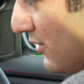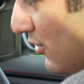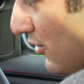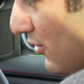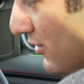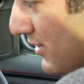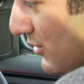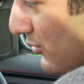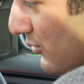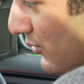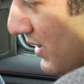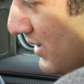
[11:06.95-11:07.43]
0
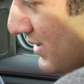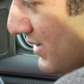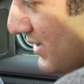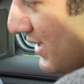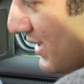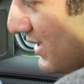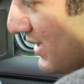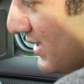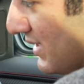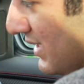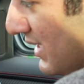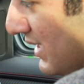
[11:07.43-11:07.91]
to
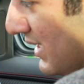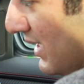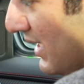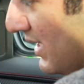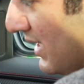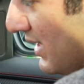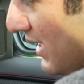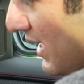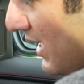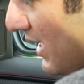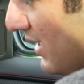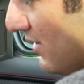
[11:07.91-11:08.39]
160,
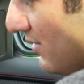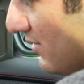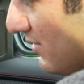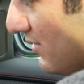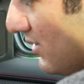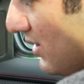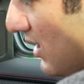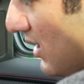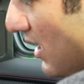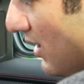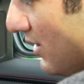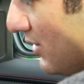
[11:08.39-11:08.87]
and then
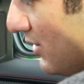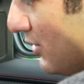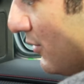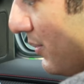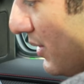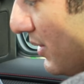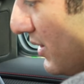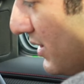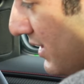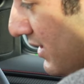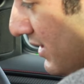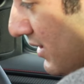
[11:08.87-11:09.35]
to
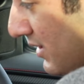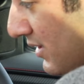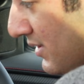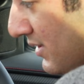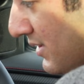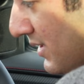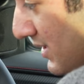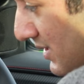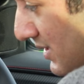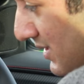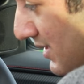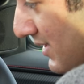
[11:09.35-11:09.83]
particular
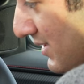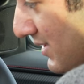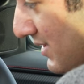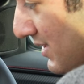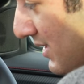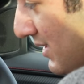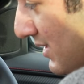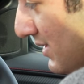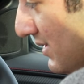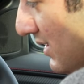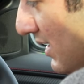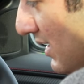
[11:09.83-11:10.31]

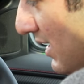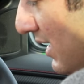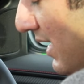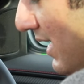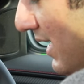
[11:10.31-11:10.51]
distances,